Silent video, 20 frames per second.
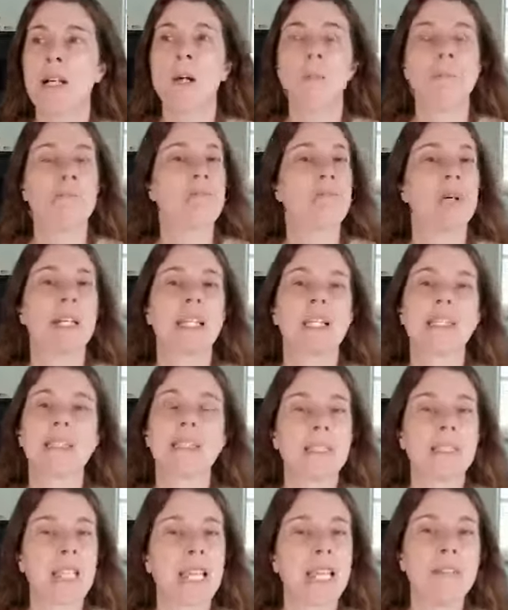But it
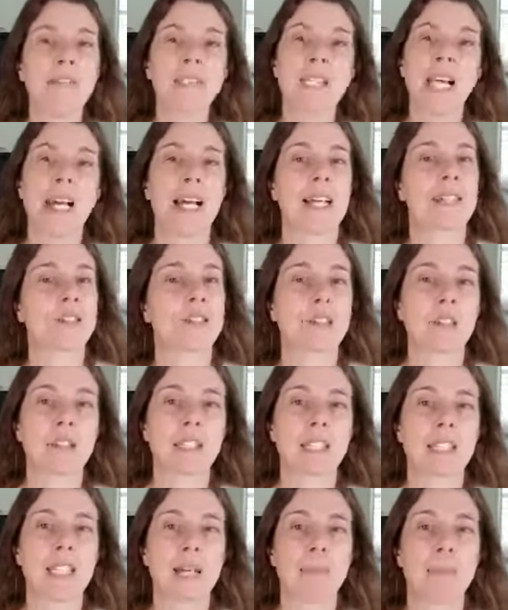saves that extra
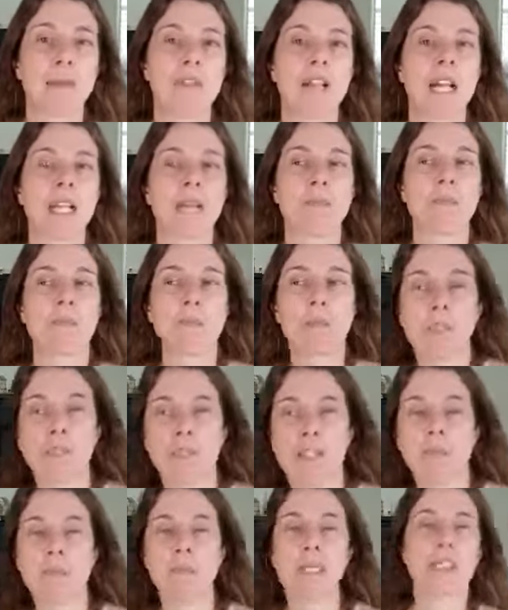step of like
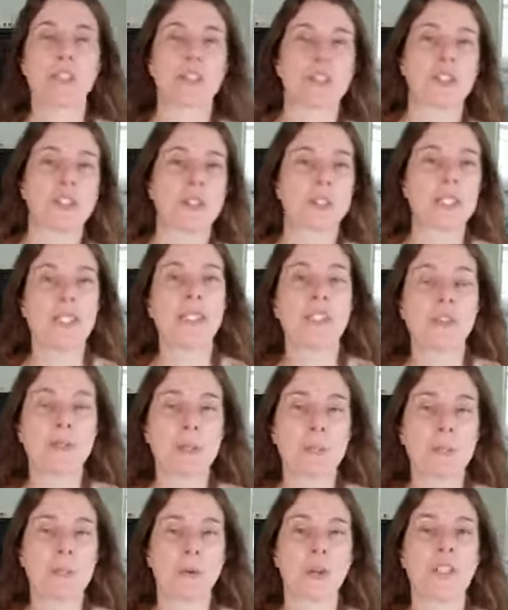moving pictures into
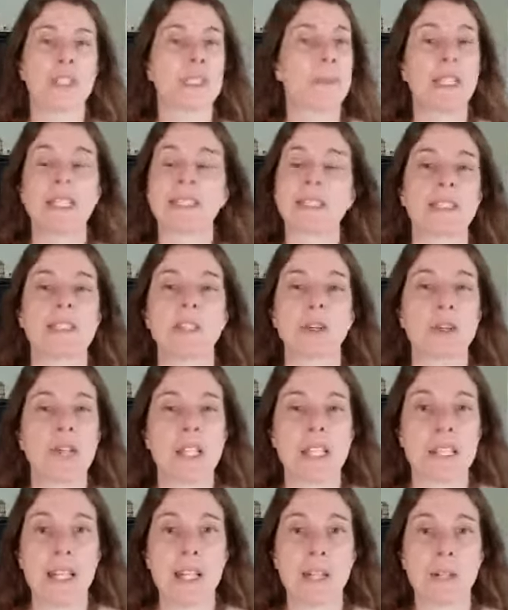reports because it's
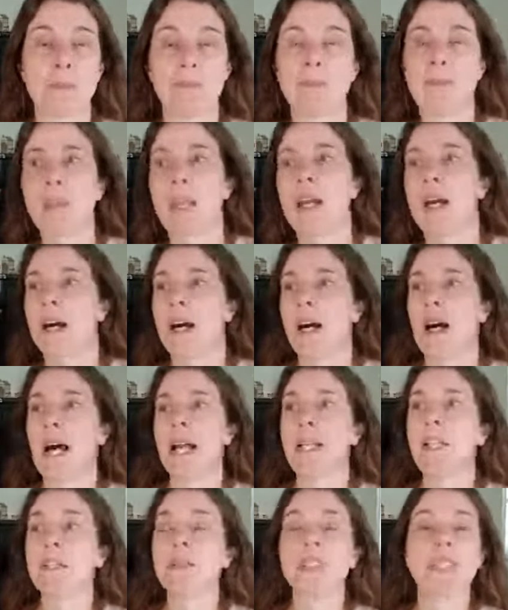already there. I
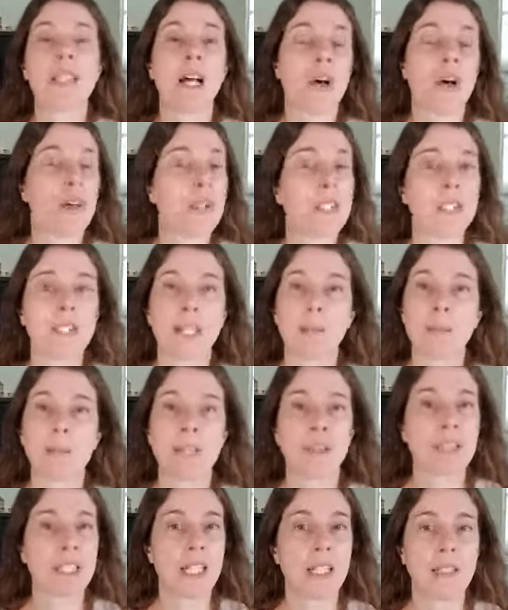use that all the time in
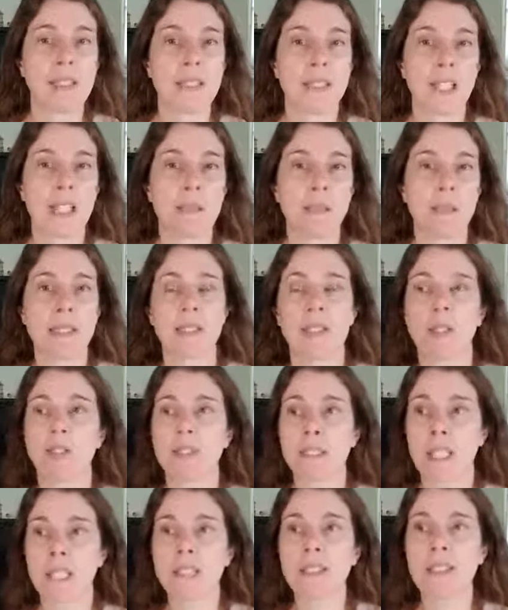hotel assignments
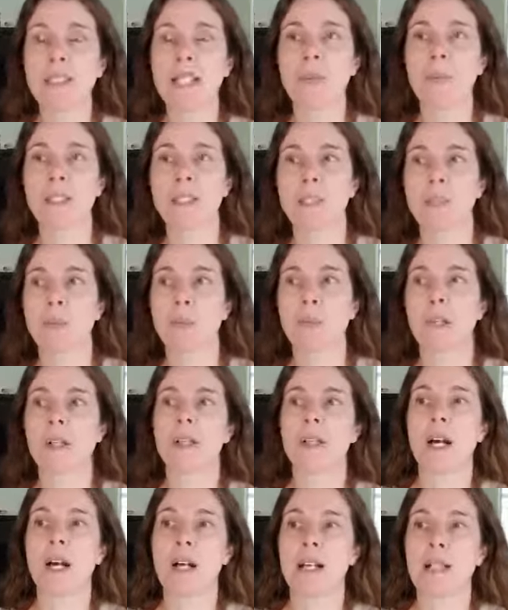
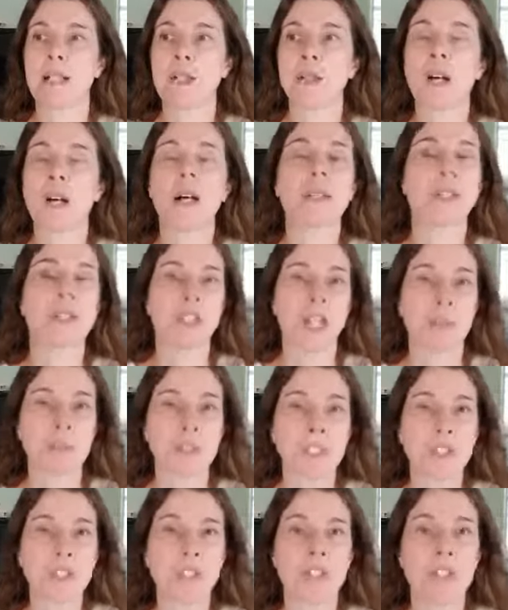where they're on the
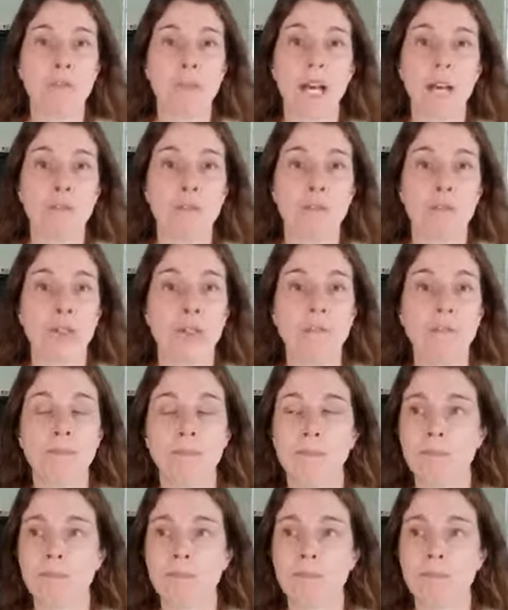ShopMetrics platform.